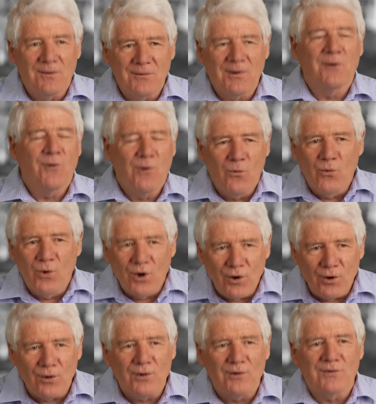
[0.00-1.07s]
There are
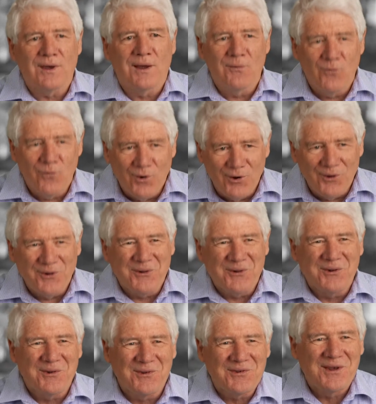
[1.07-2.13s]
worlds and
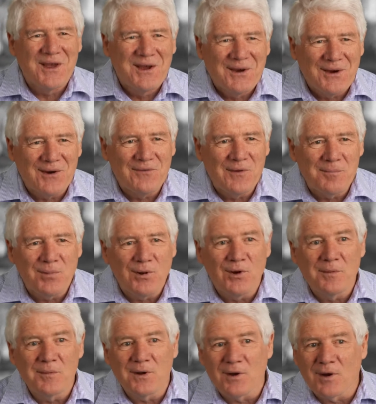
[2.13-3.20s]
worlds of
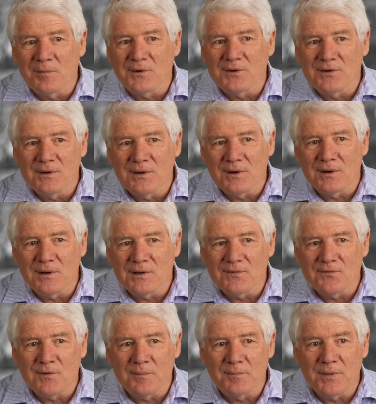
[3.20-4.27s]
employment opportunities
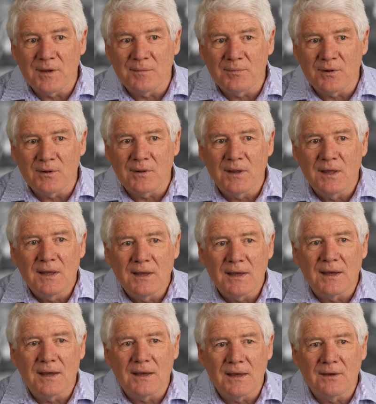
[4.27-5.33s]
for people
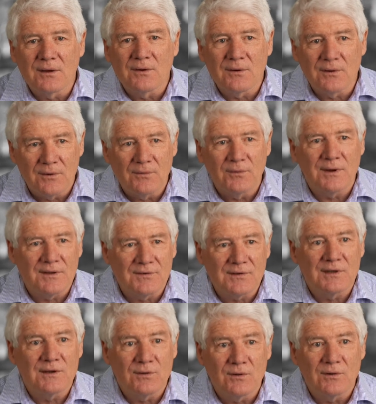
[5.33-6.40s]
who are
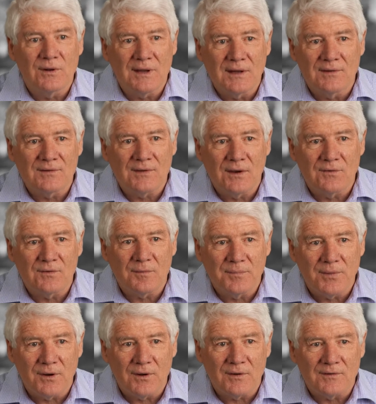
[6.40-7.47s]
skilled in social
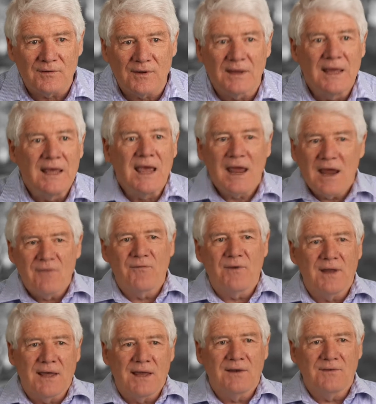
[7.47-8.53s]
policy.
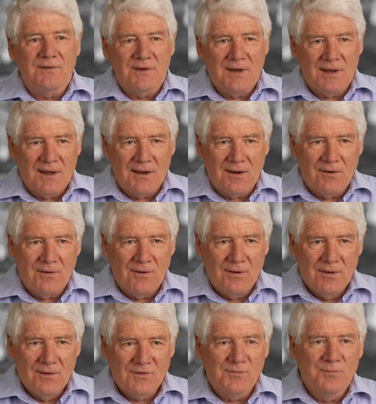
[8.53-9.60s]
Every NGO,
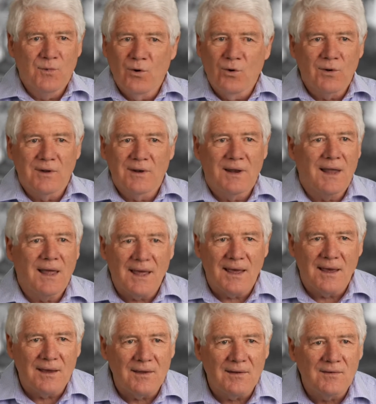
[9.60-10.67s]
small and
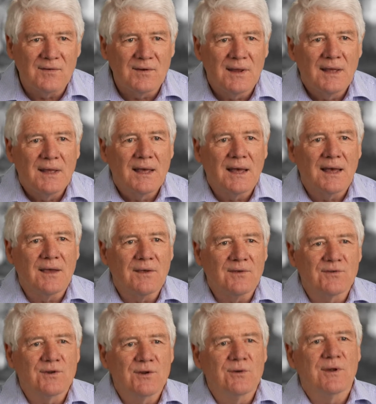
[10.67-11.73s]
large,
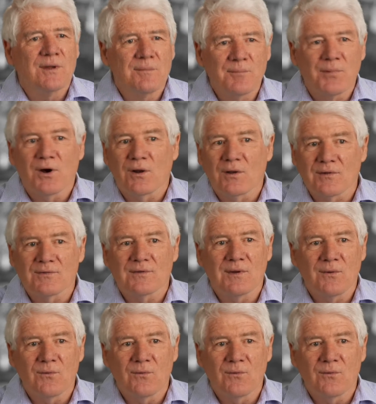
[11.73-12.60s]
is doing policy